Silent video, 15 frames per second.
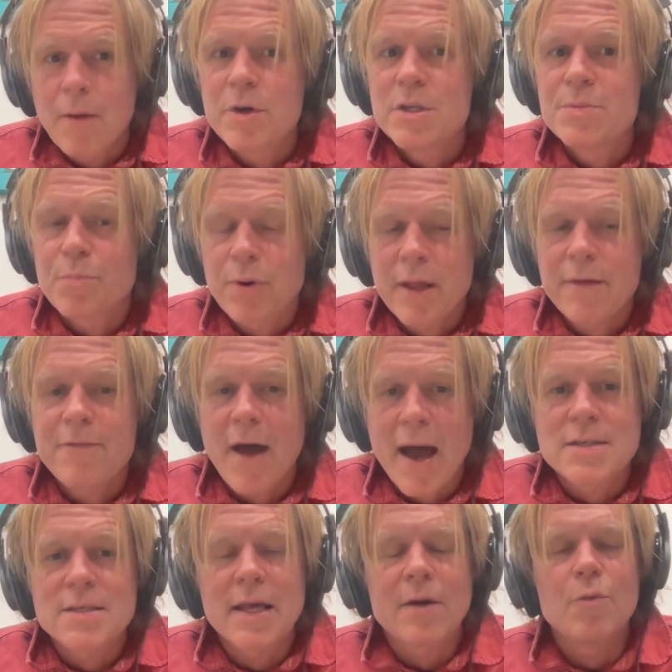It was pretty
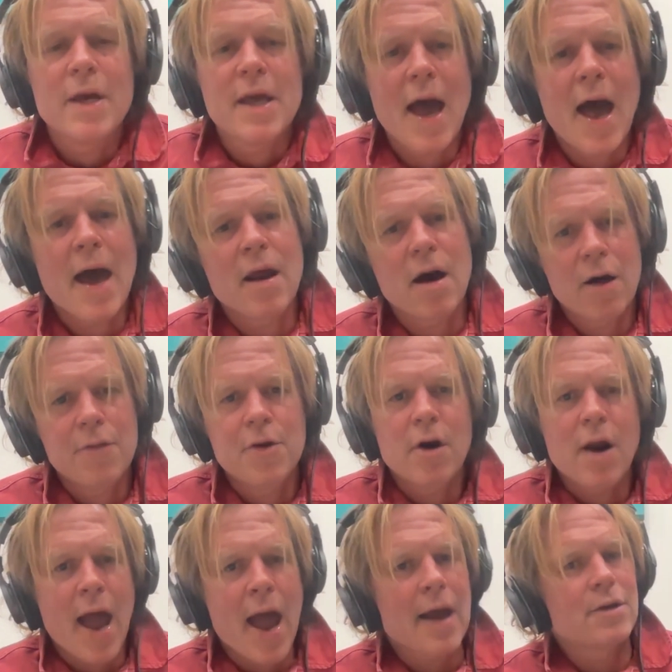fast. Like we had
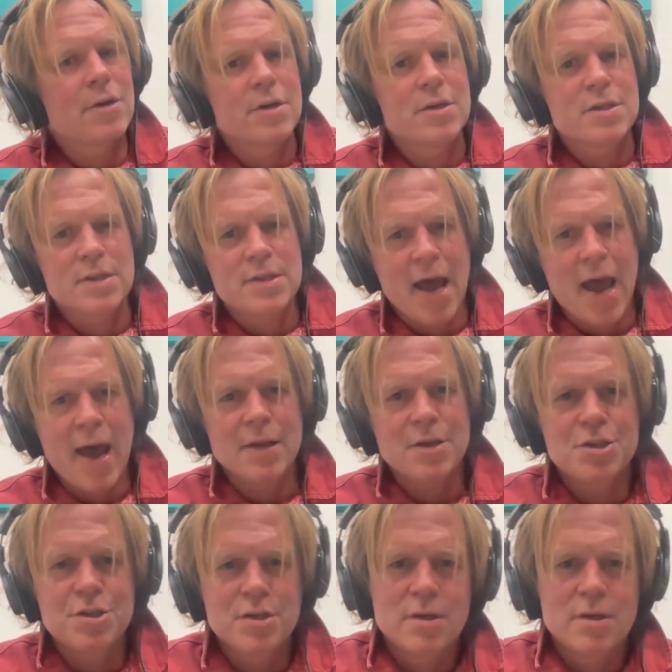other actors attached.